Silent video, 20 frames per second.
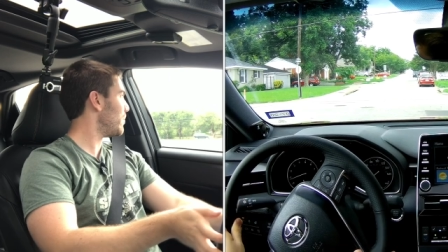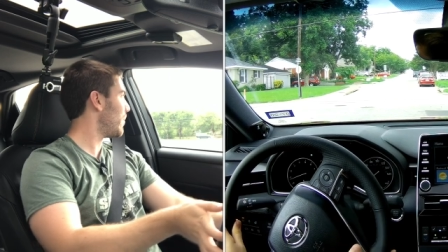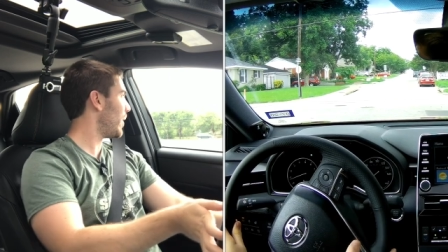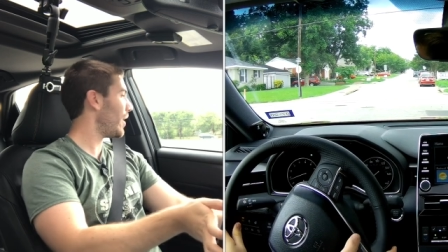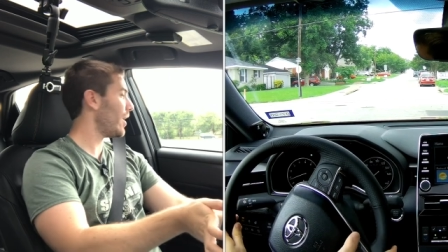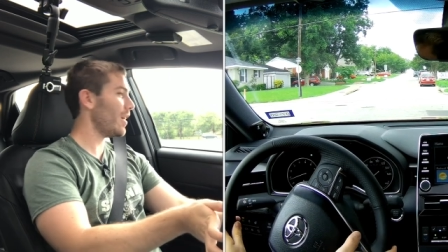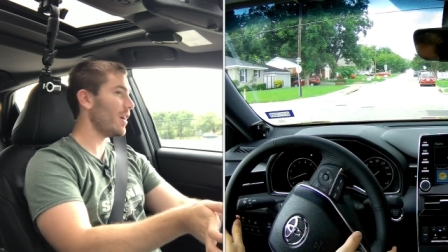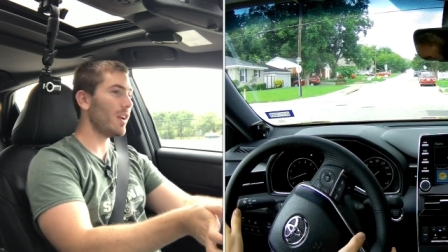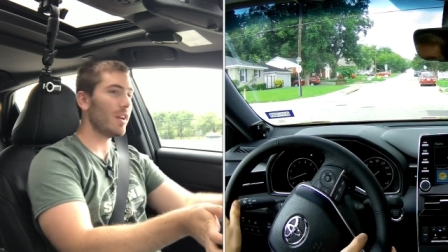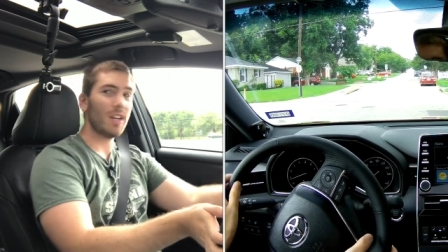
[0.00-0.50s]

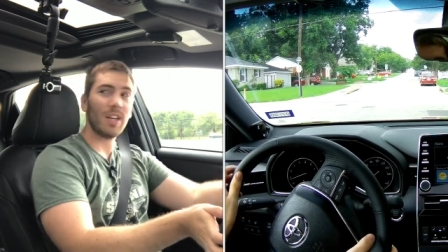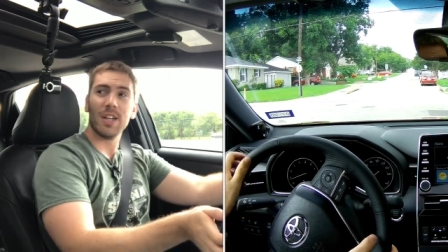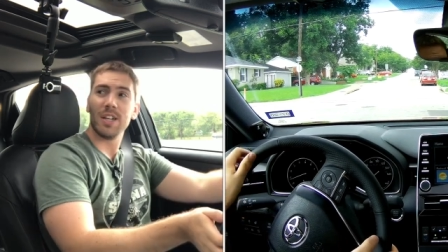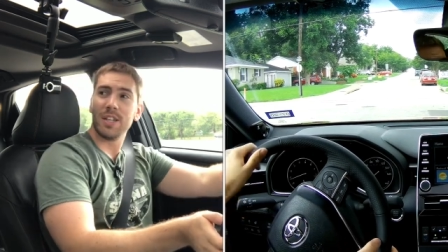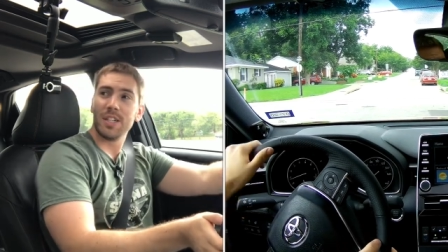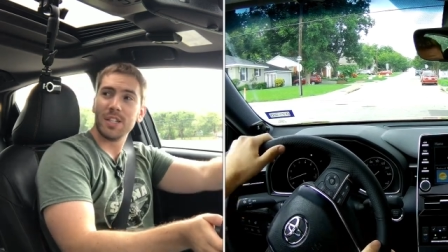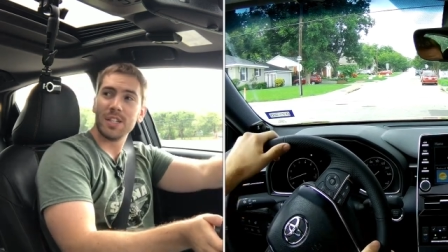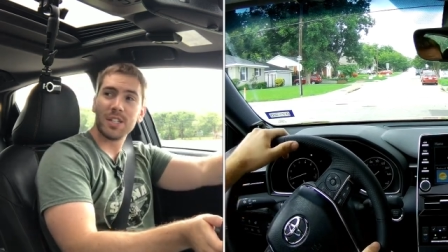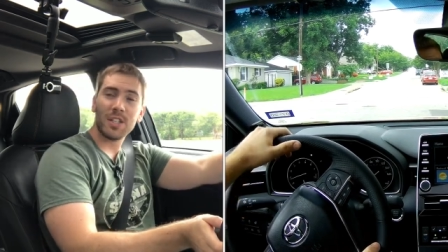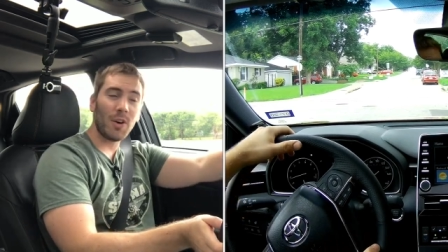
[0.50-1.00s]
part.
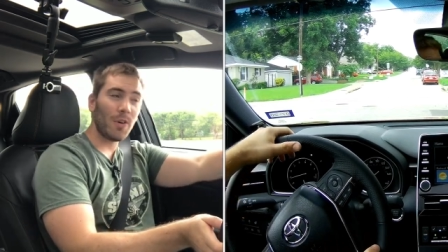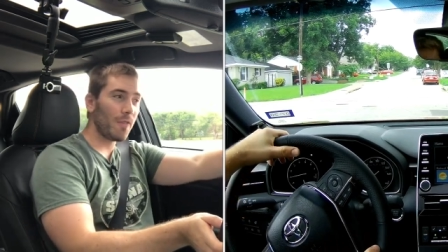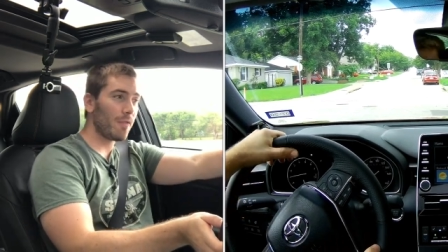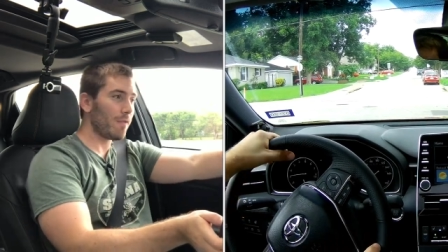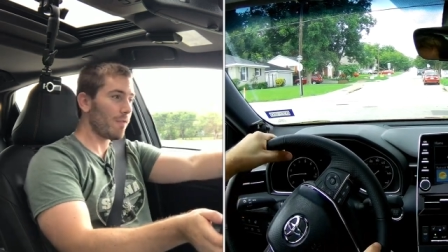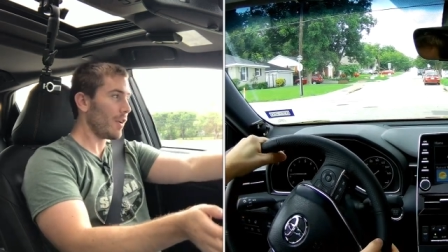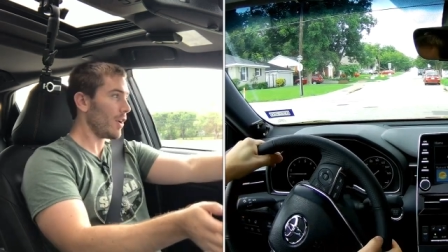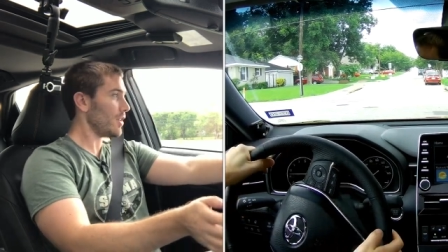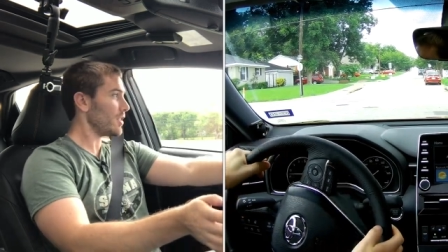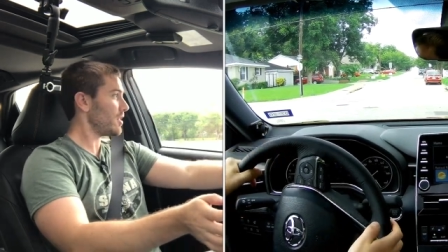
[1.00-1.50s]
So
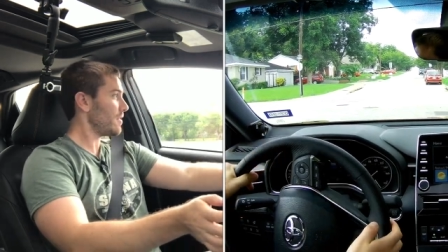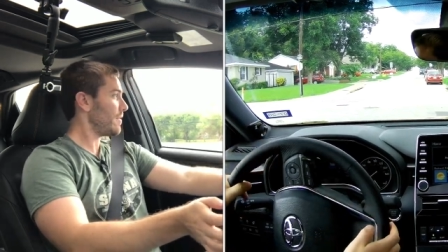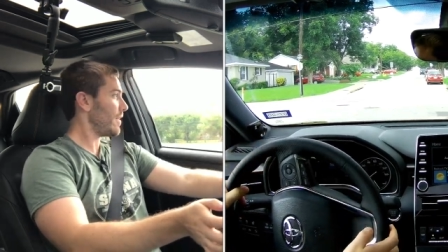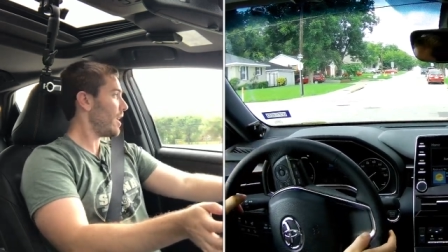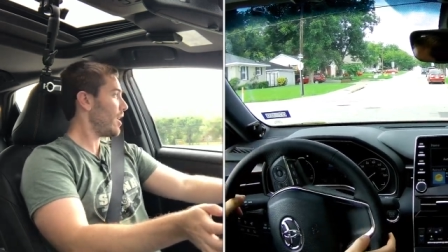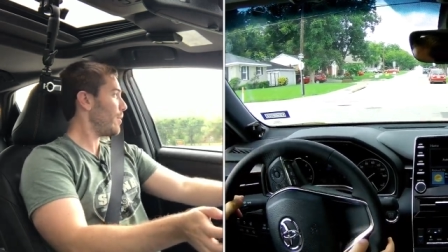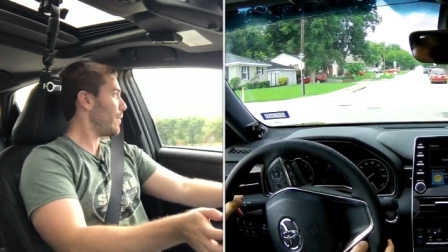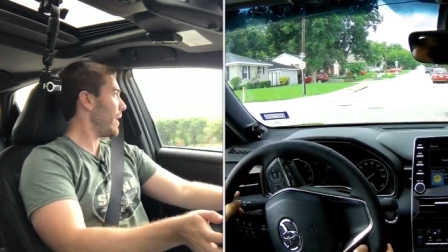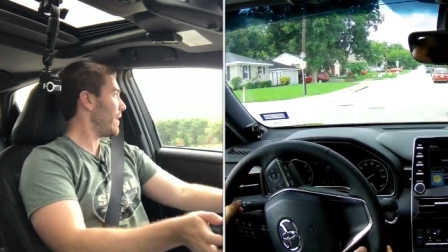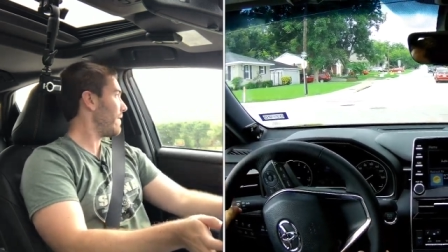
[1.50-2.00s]
first of
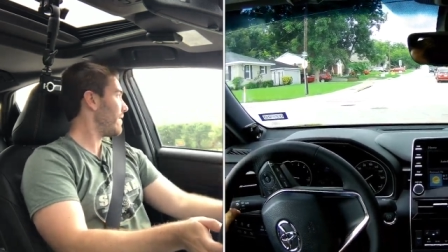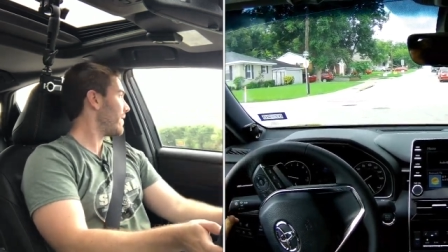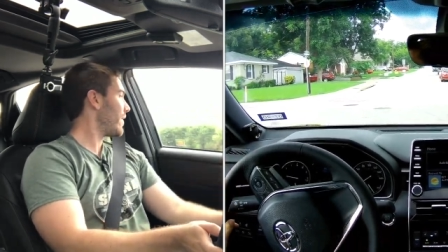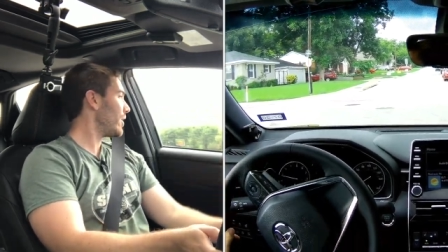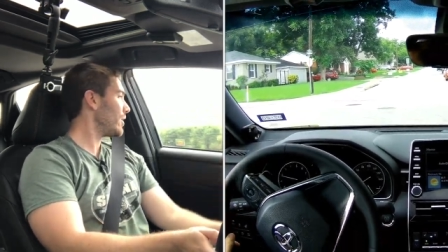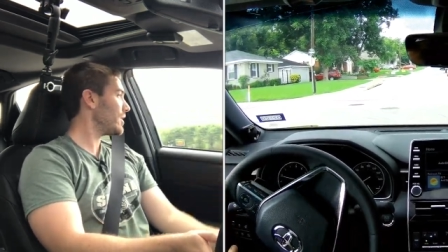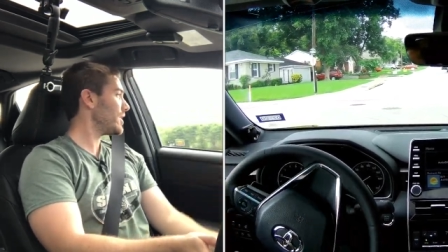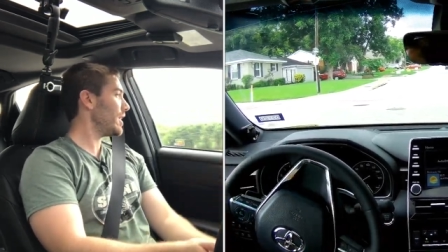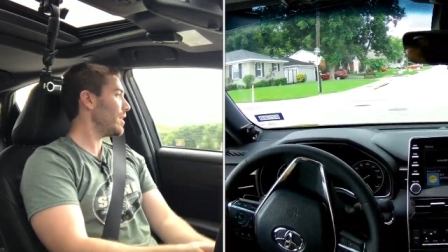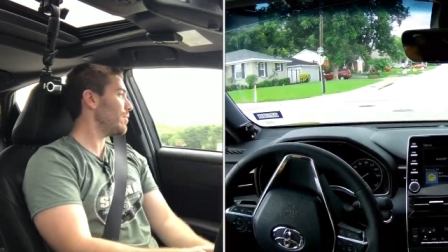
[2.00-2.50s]
all, my
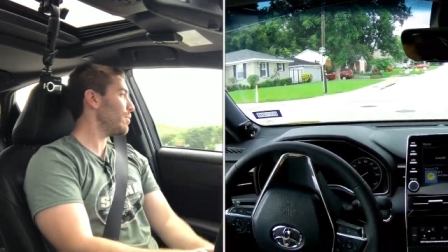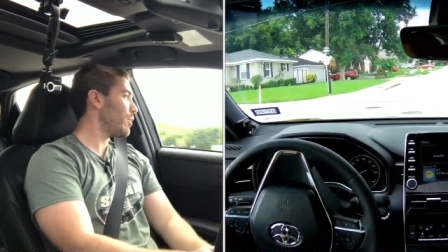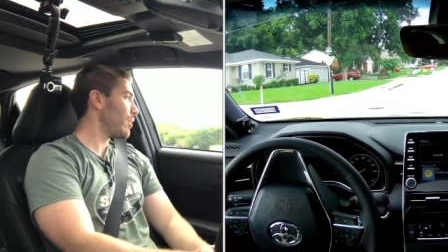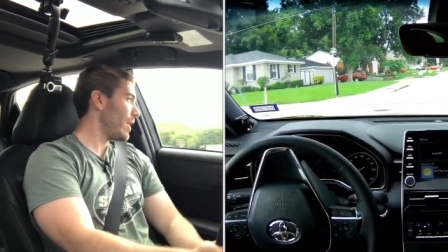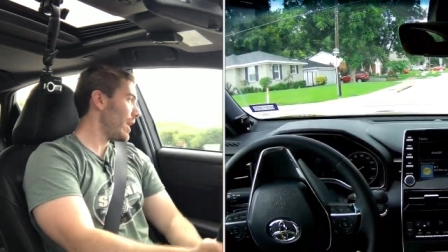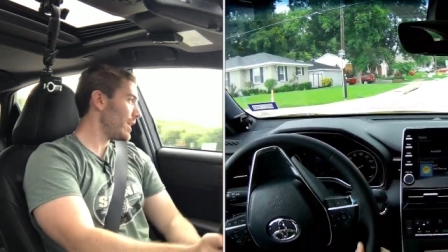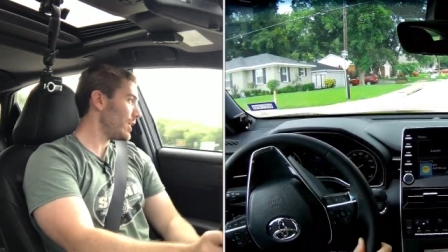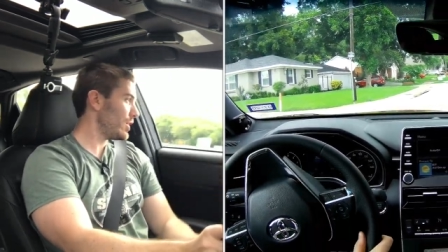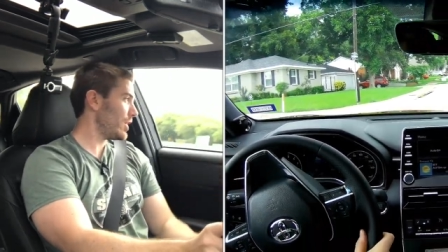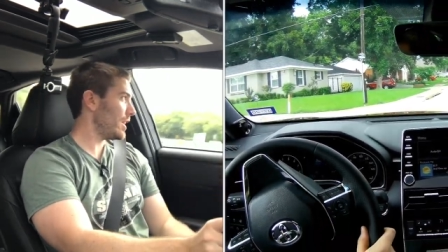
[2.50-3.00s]
first
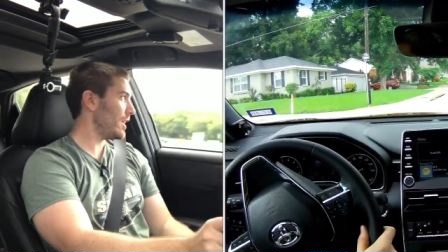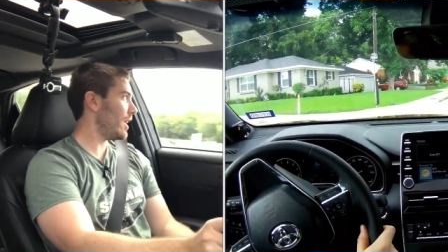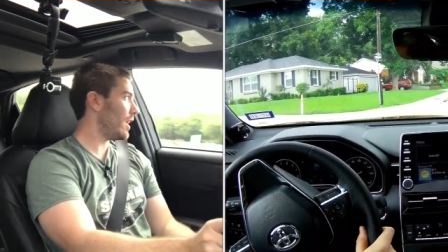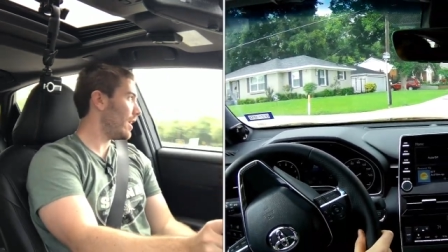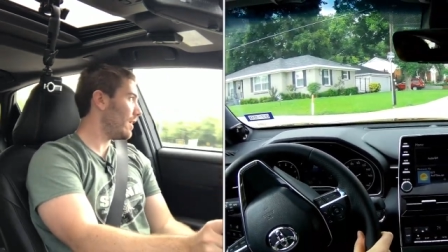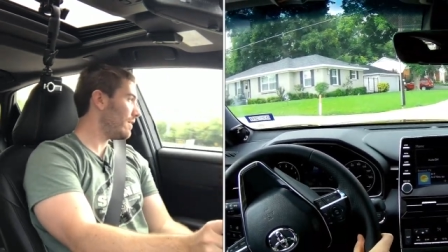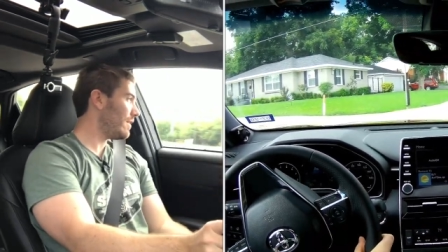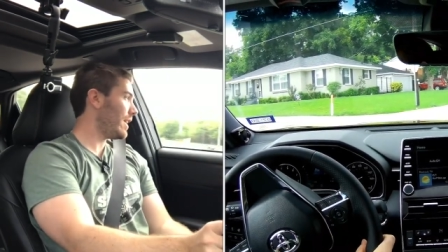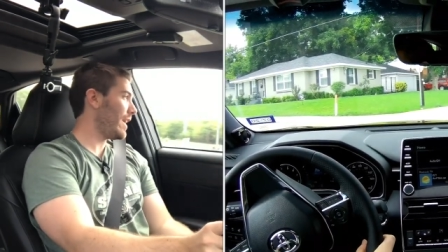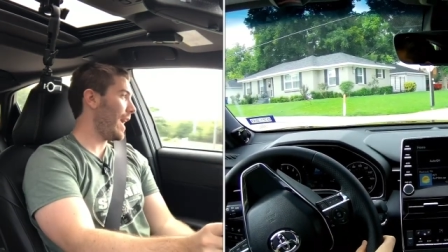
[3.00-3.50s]
impression
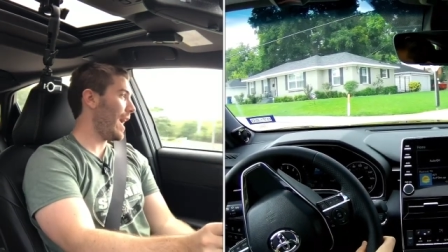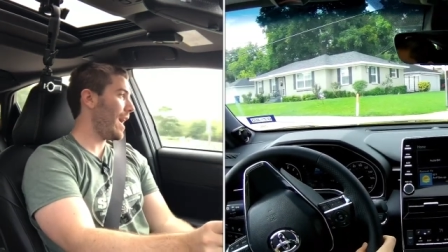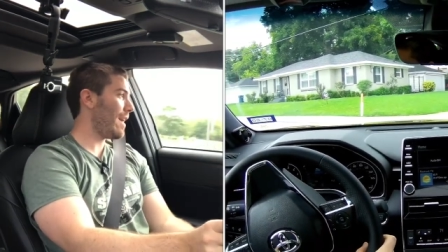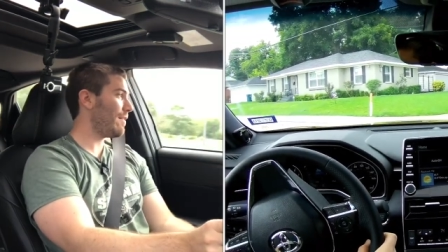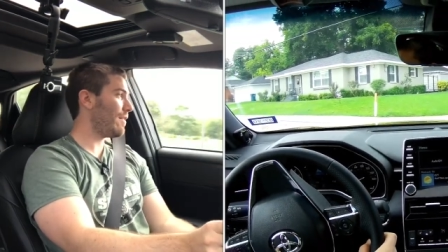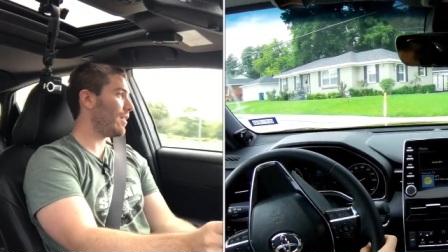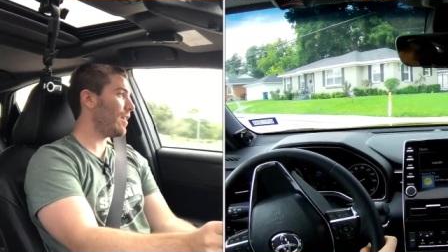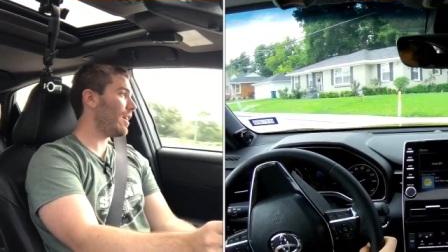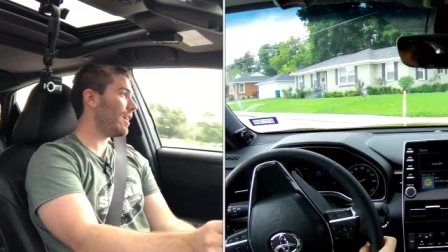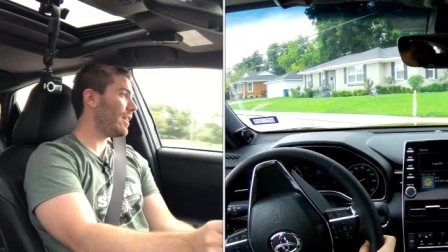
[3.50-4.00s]
of the
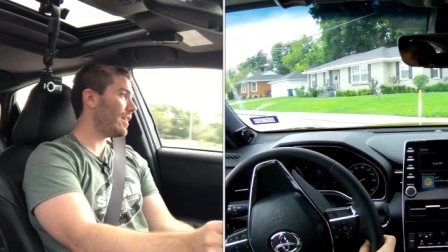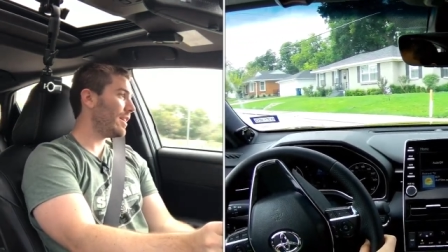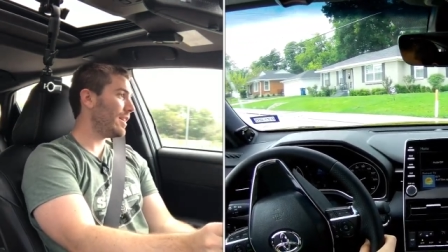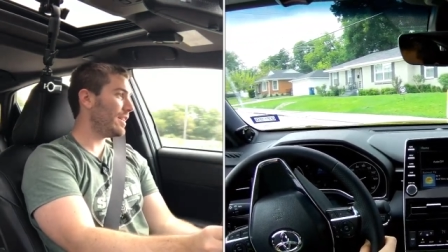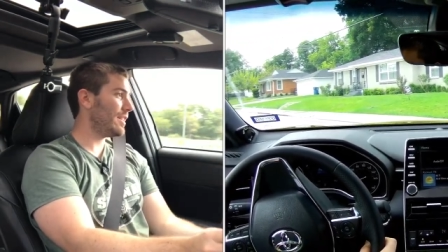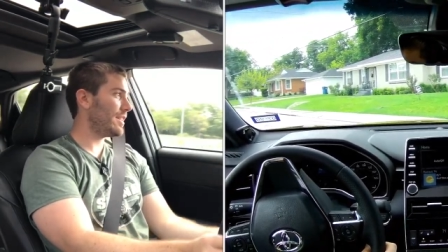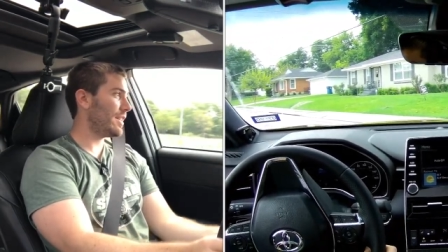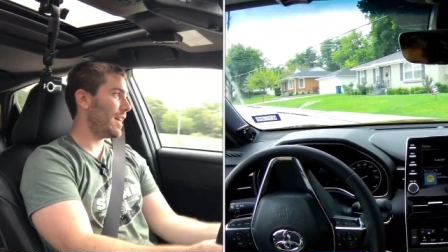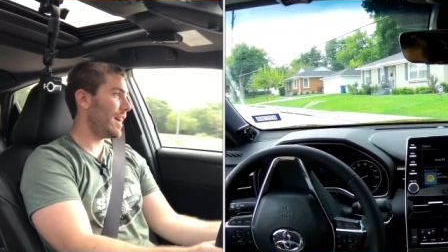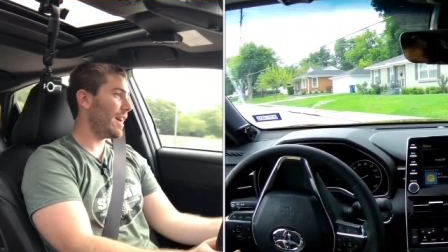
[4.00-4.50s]
Avalon
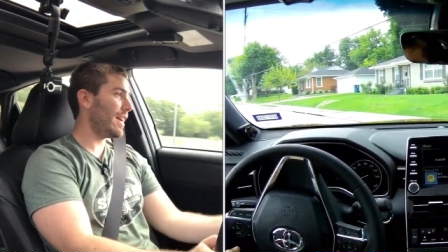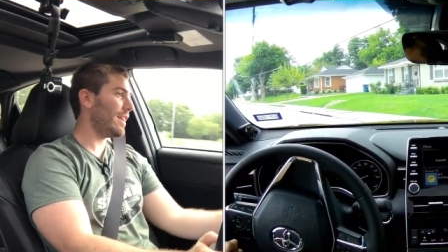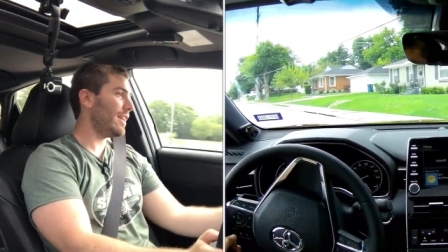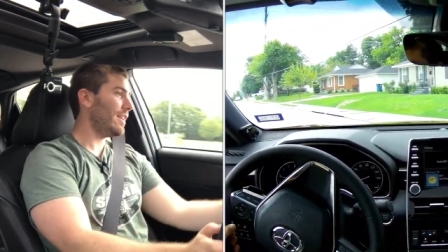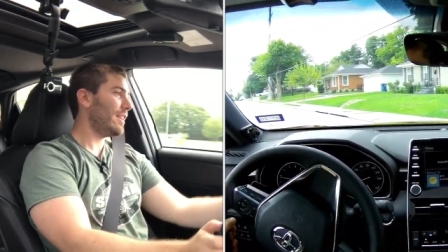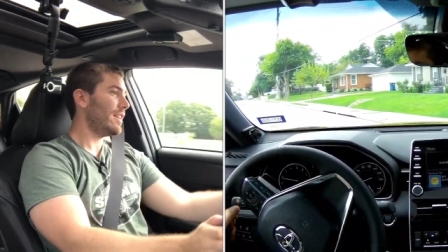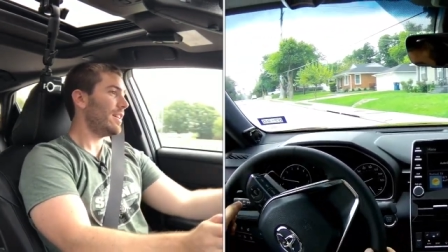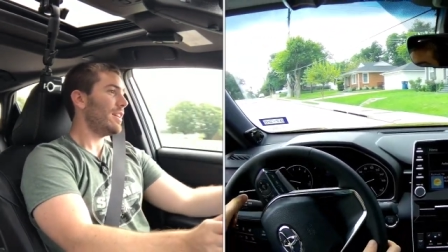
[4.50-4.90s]
is that